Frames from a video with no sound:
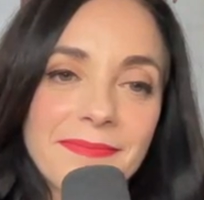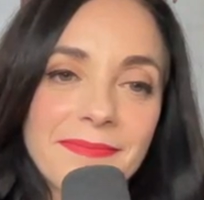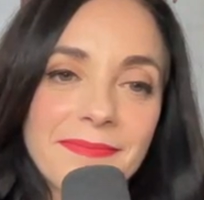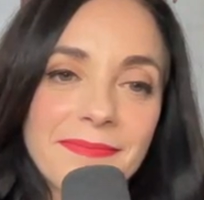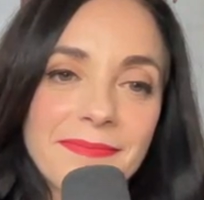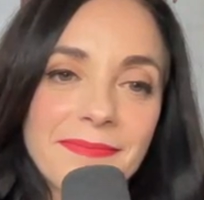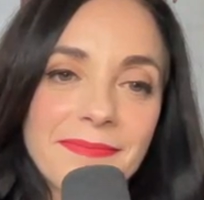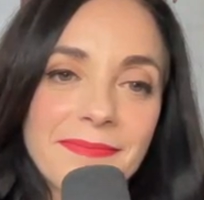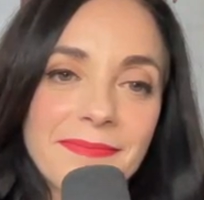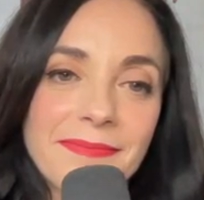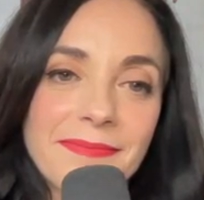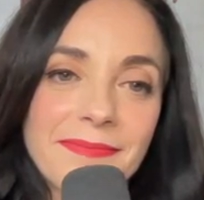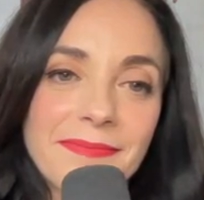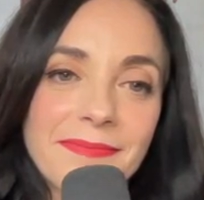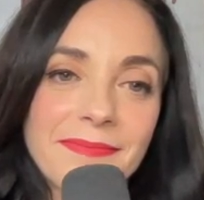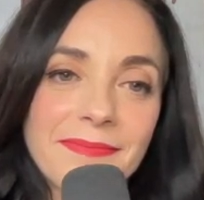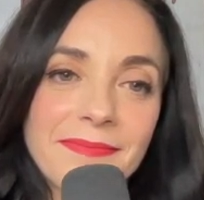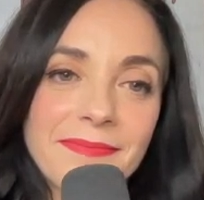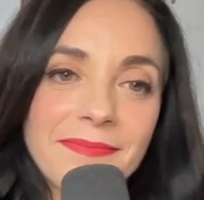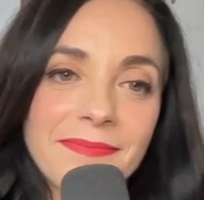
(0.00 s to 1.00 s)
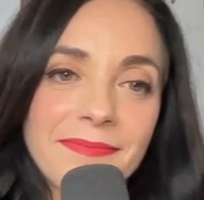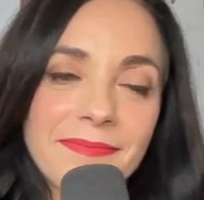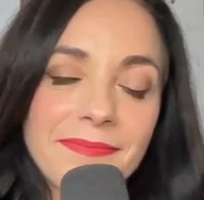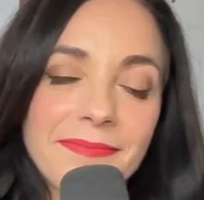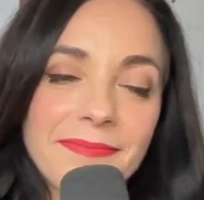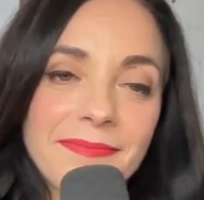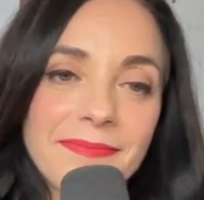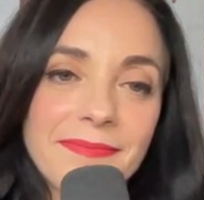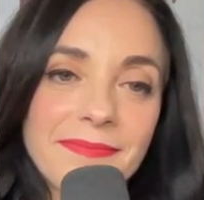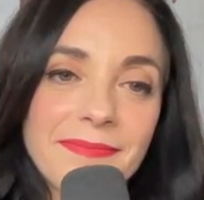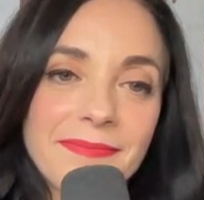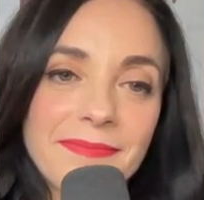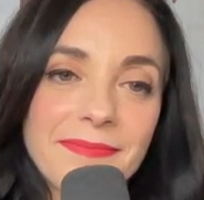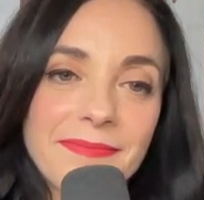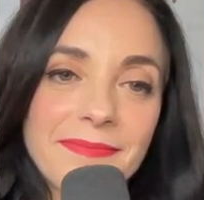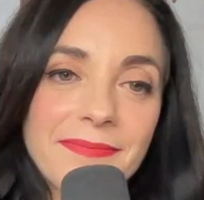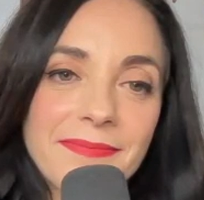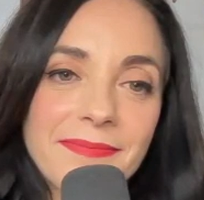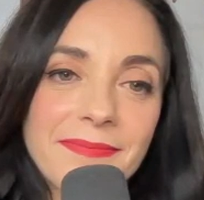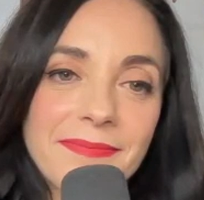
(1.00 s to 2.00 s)

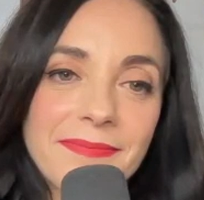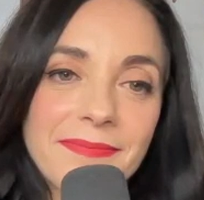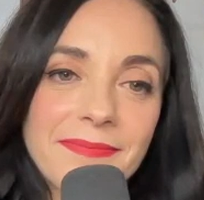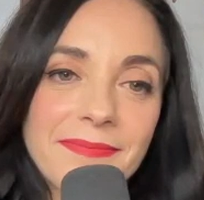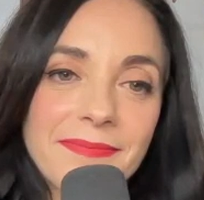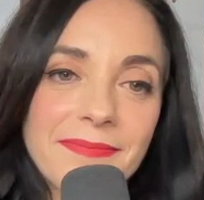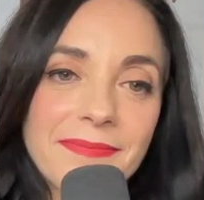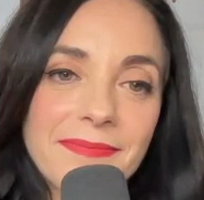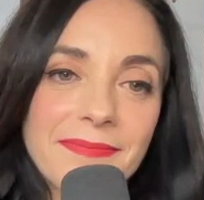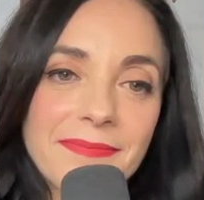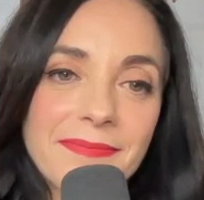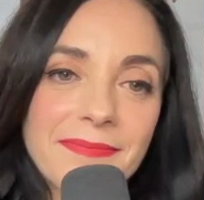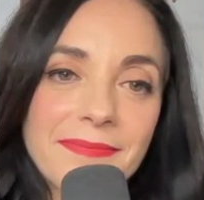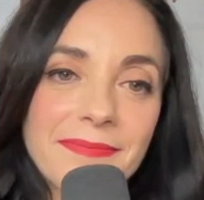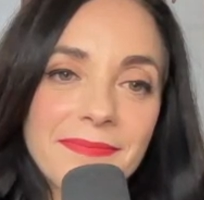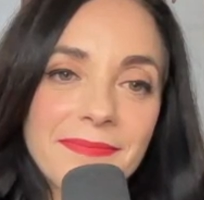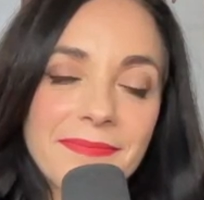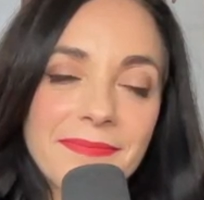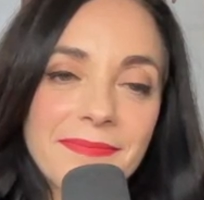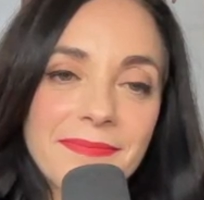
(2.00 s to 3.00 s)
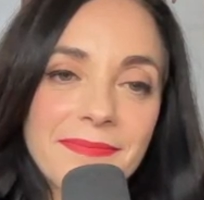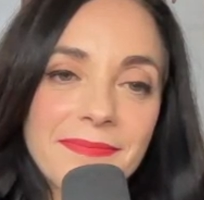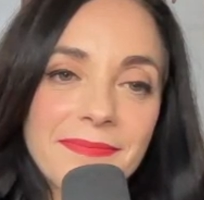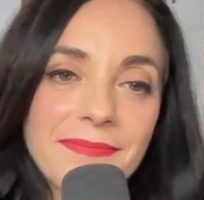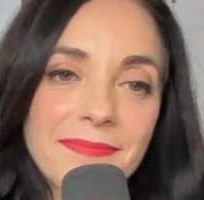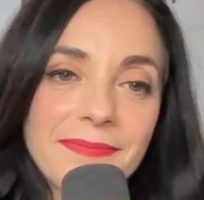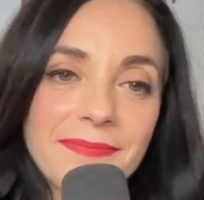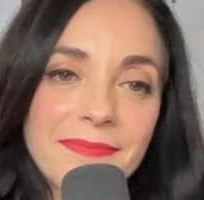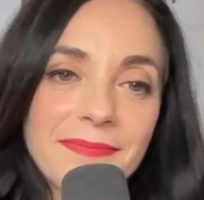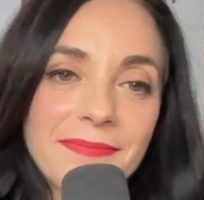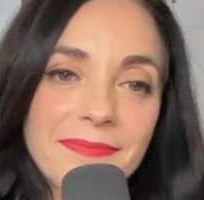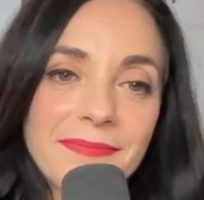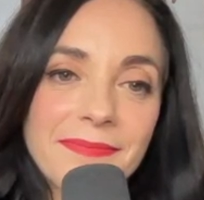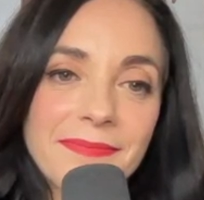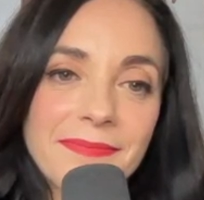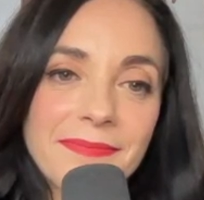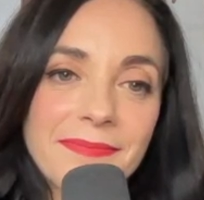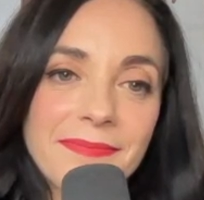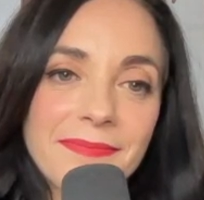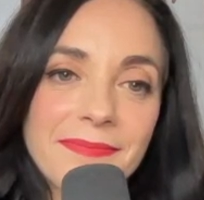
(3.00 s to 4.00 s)

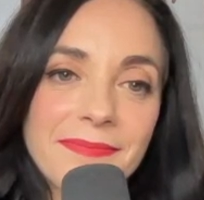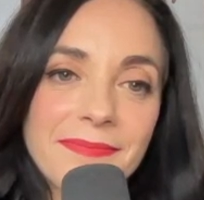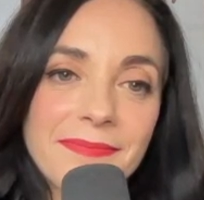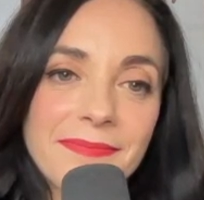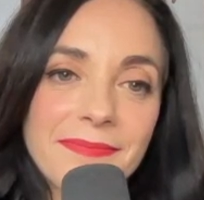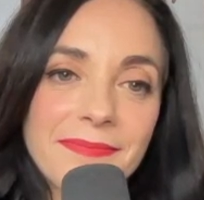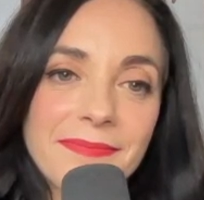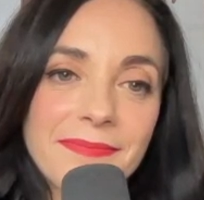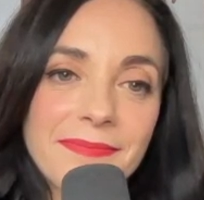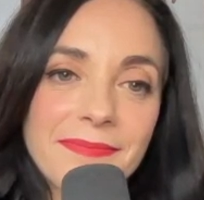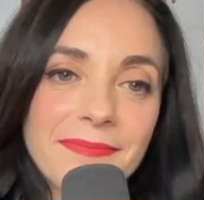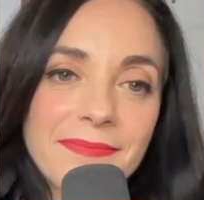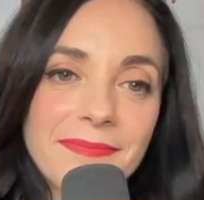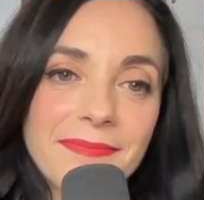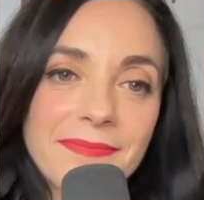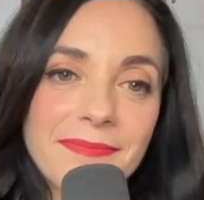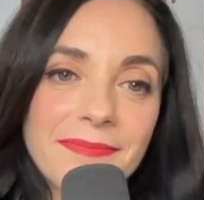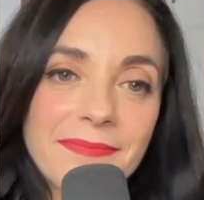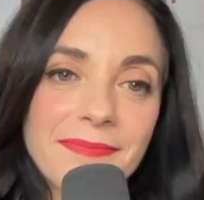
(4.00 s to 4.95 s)
This person isn't speaking.